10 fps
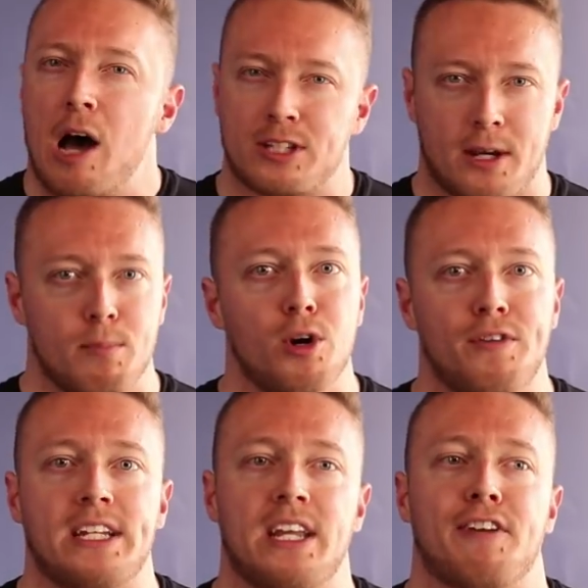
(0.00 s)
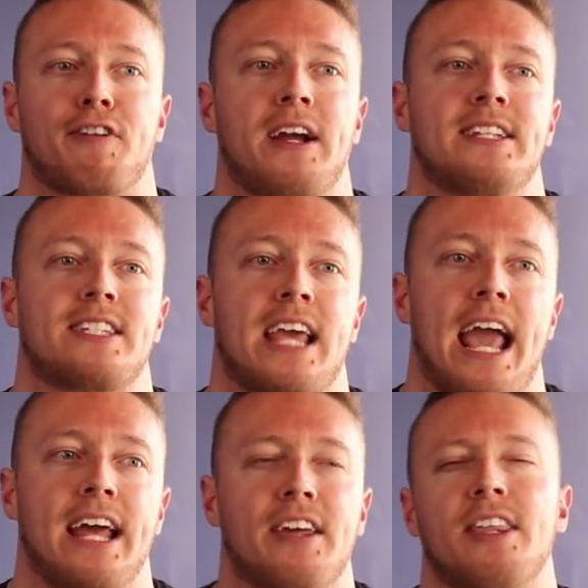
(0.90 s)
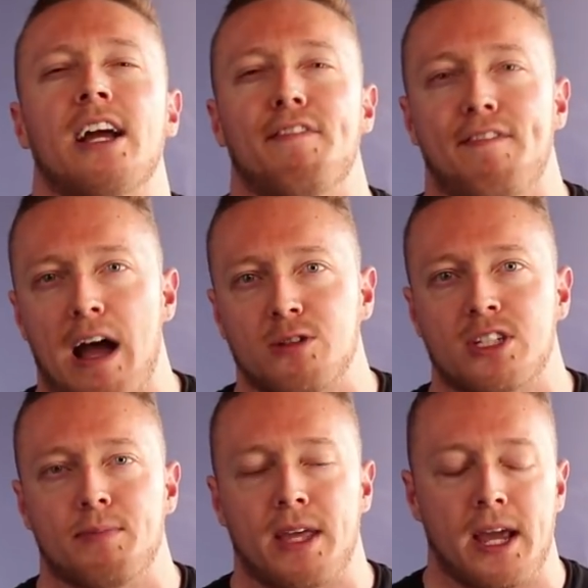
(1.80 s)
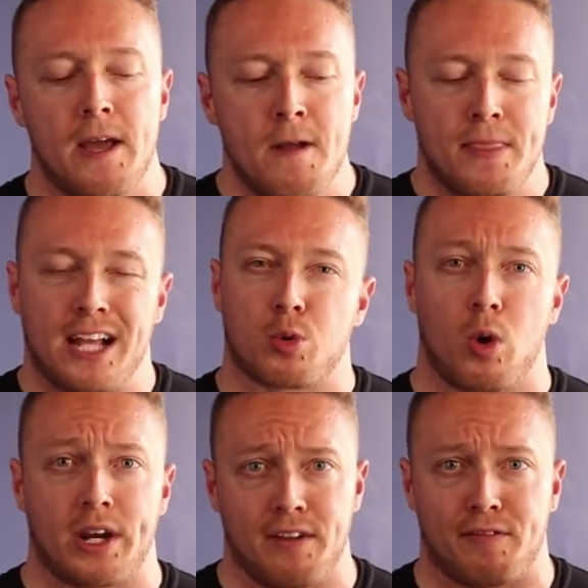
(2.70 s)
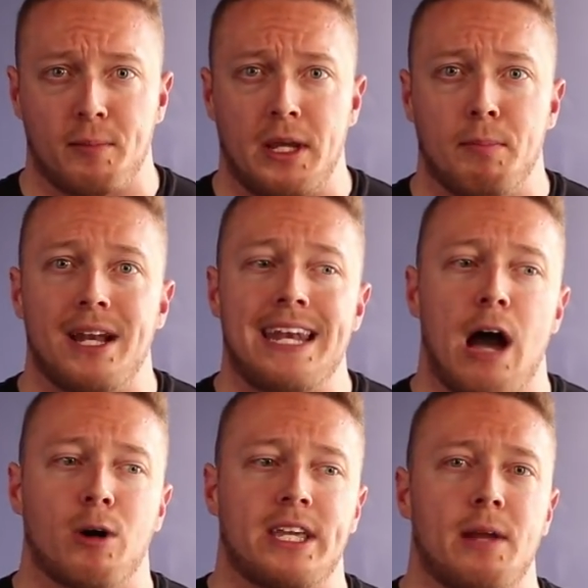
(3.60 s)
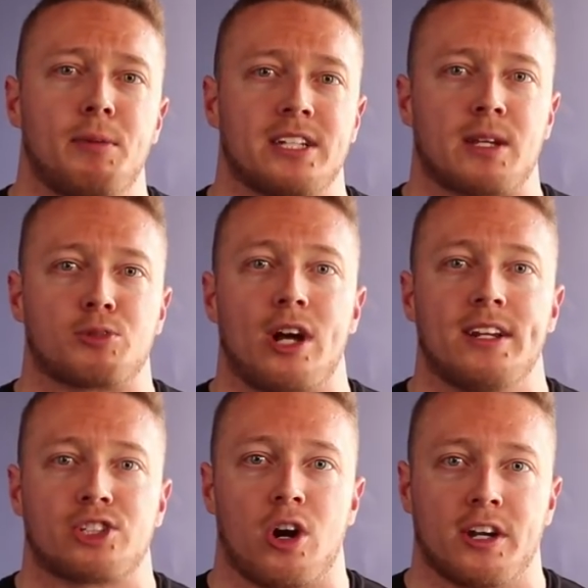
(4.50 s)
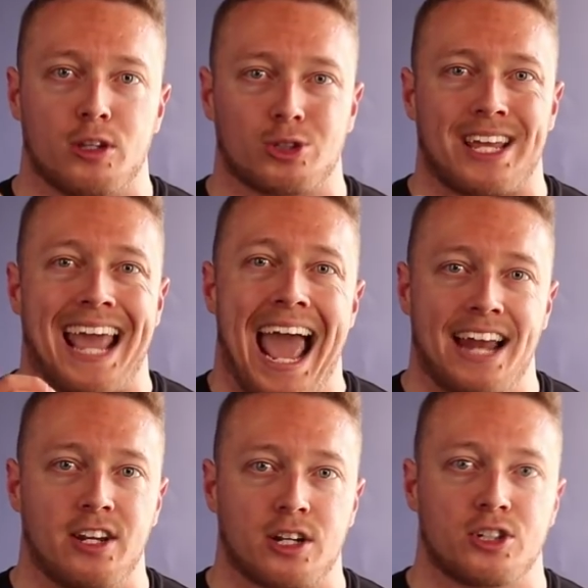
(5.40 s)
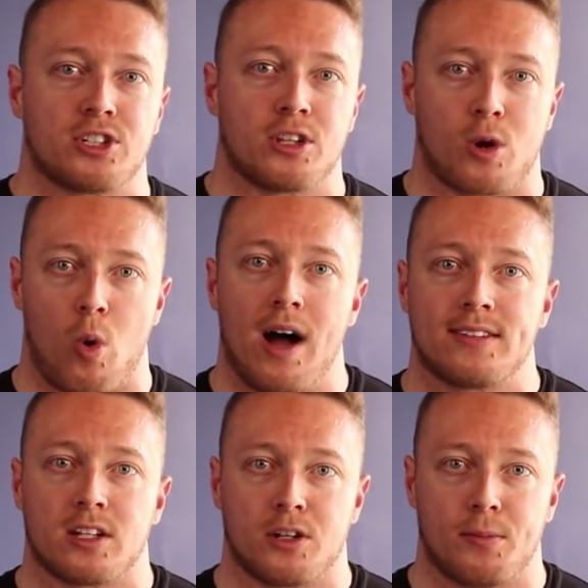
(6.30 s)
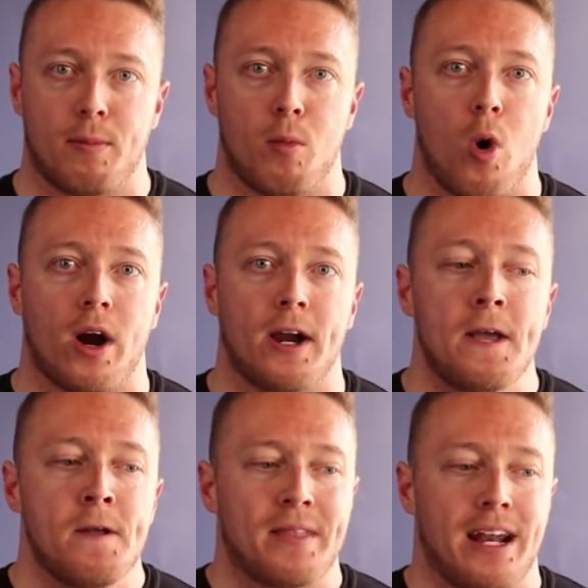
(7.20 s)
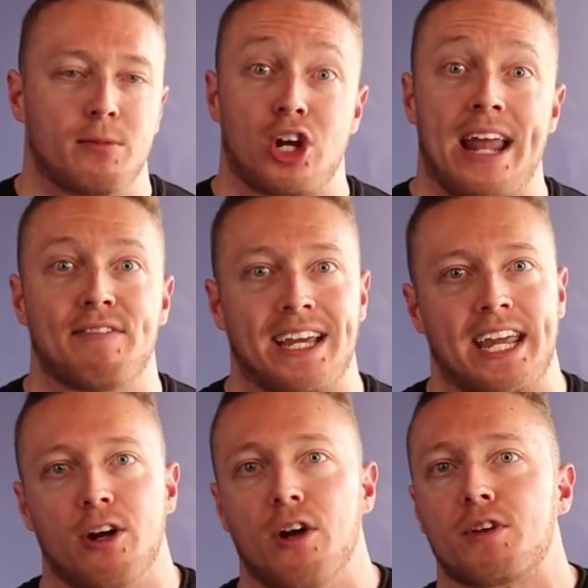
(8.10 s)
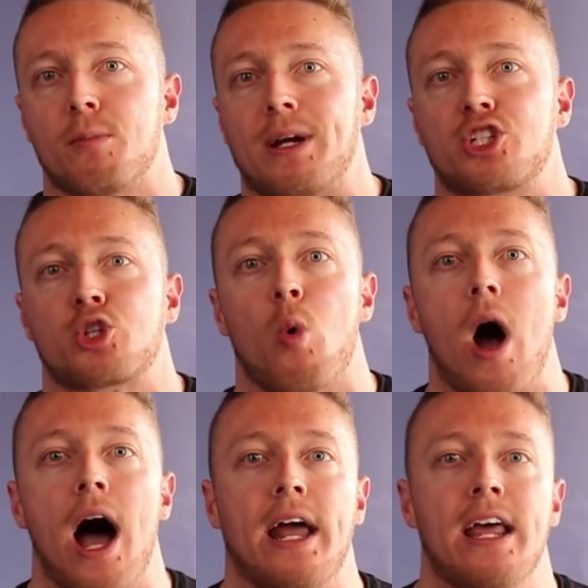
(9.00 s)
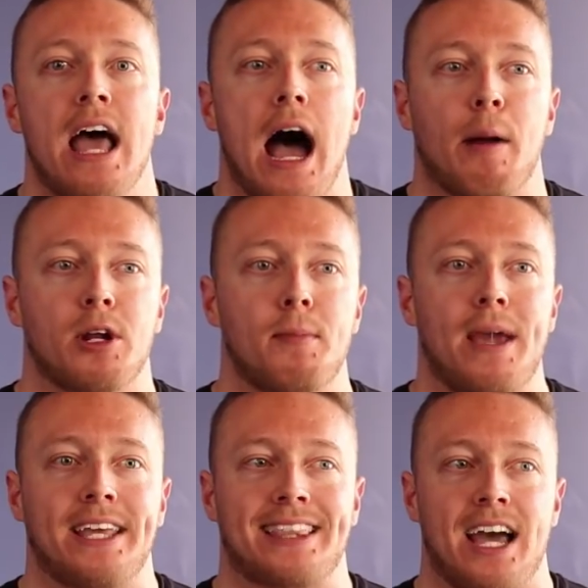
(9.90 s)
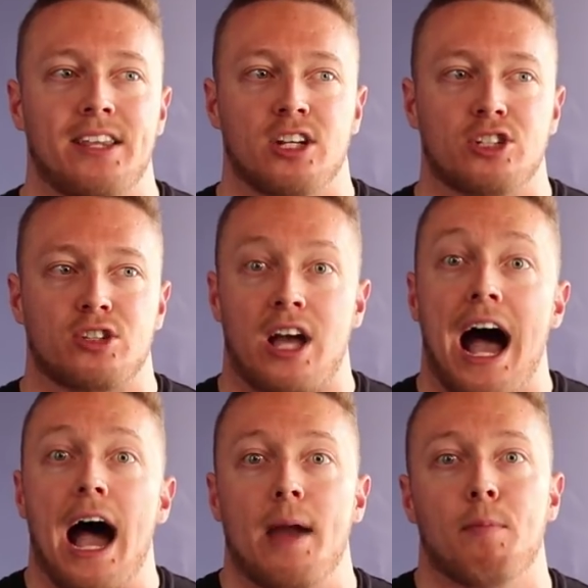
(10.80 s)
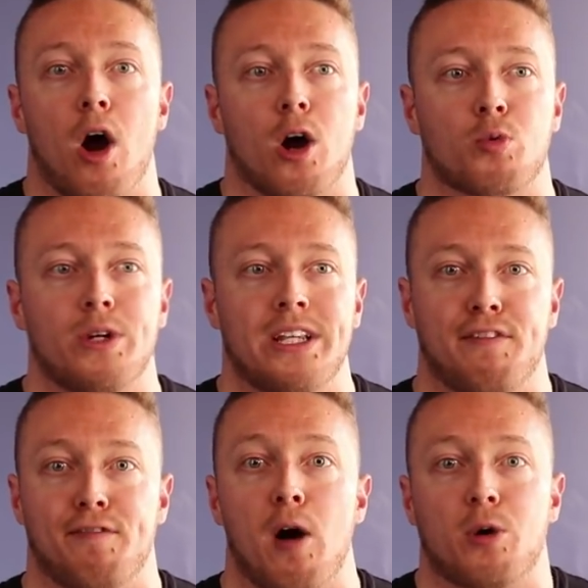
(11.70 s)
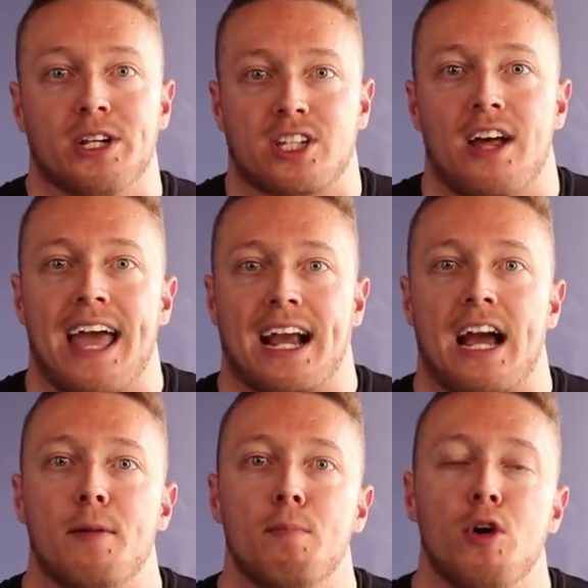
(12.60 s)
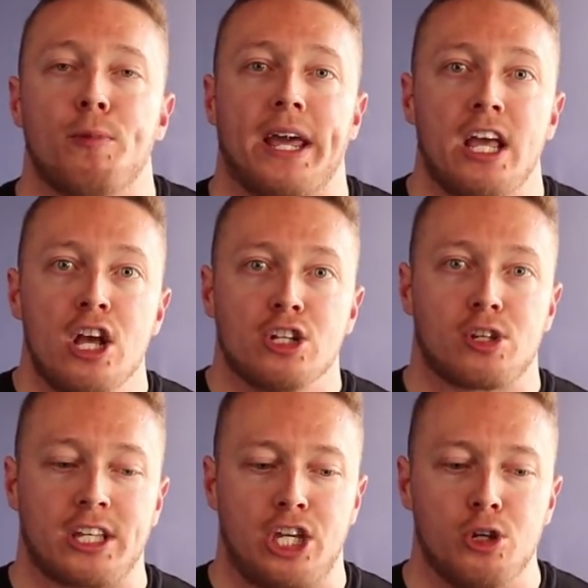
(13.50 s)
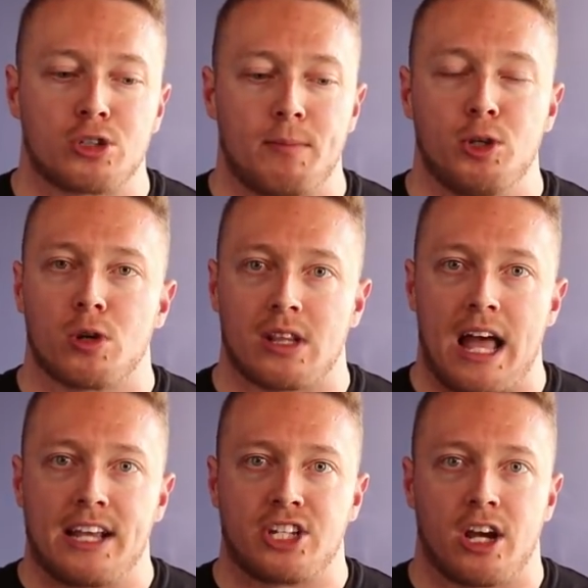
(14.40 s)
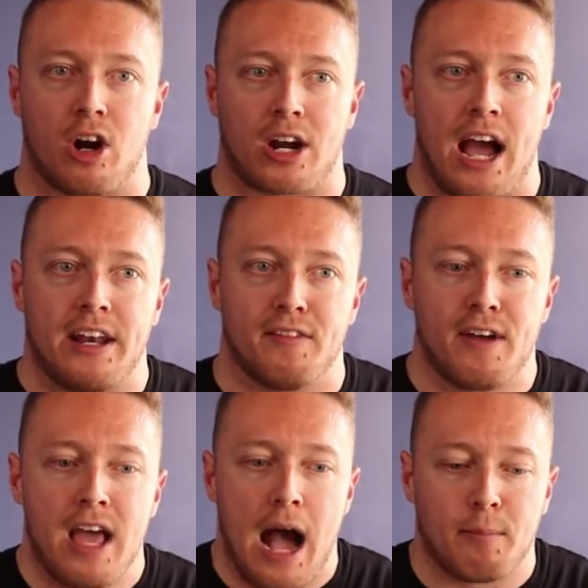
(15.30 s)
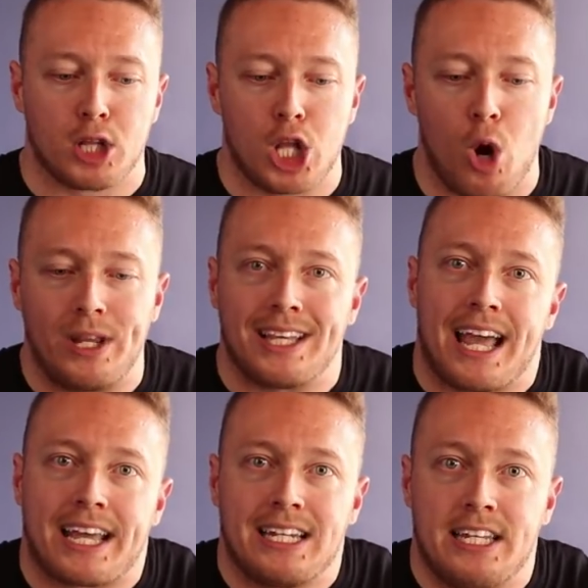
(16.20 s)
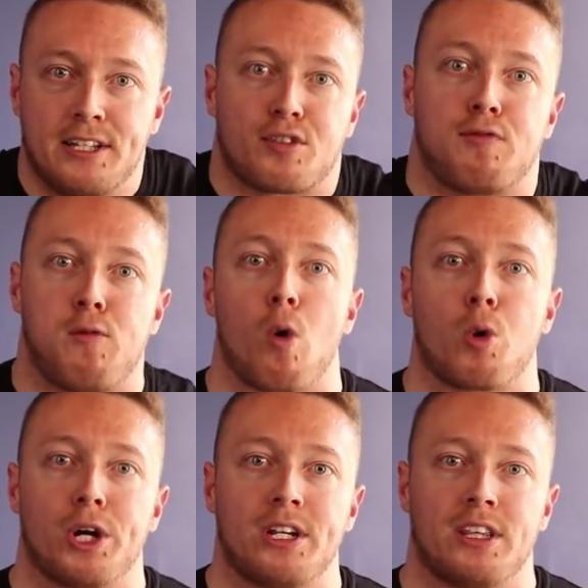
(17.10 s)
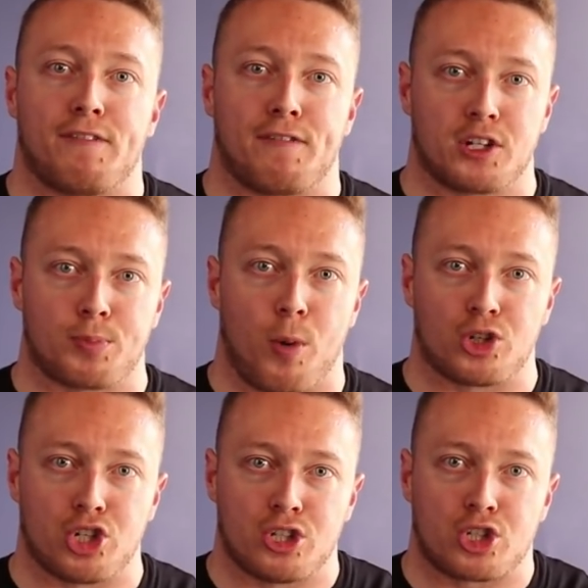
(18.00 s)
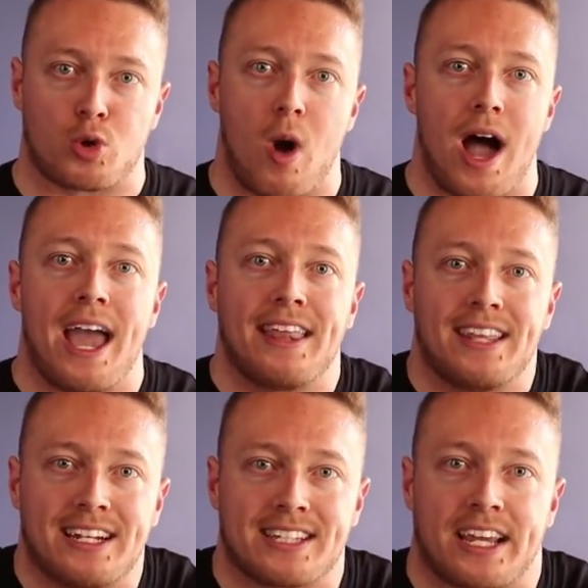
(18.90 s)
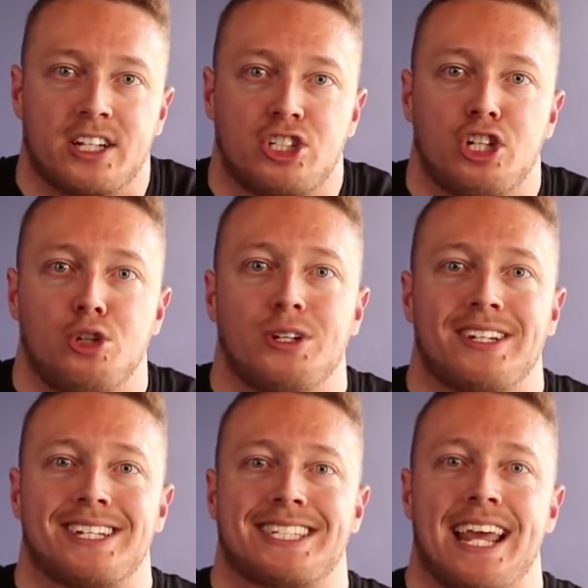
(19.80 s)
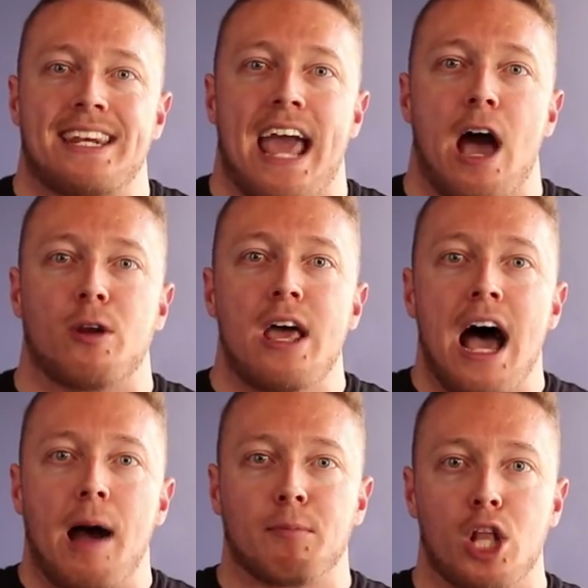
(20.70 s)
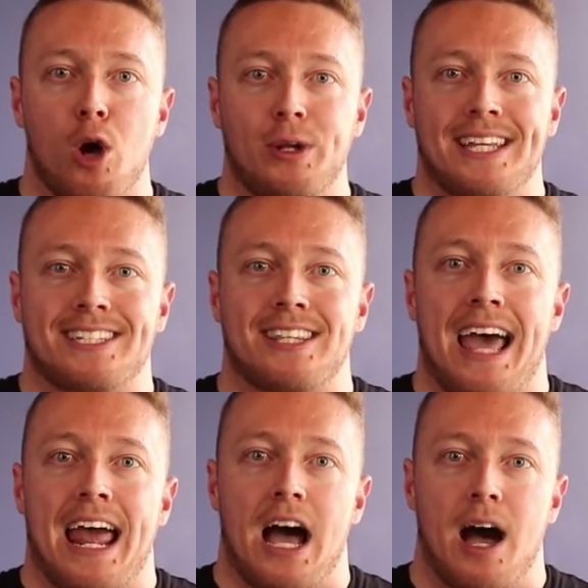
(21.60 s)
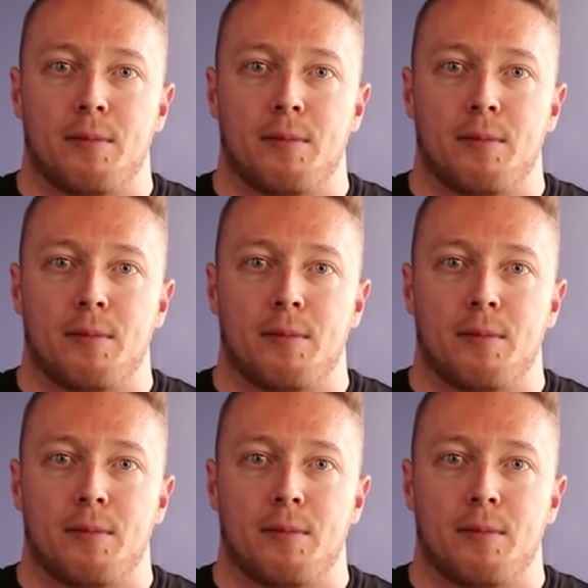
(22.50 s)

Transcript: I was like moving different, and I think I found something that's working for me. But now again, because I'm trying to target those like adductors and the quads a little bit more, and I'm trying to have that carry over to my squat, I'm gonna make that the high bar really focused on that kind of movement. So the cues I'm utilizing are kind of, I'm loading like knees forward in the first portion of the squat, and then as I continue to descend down, I'm loading into that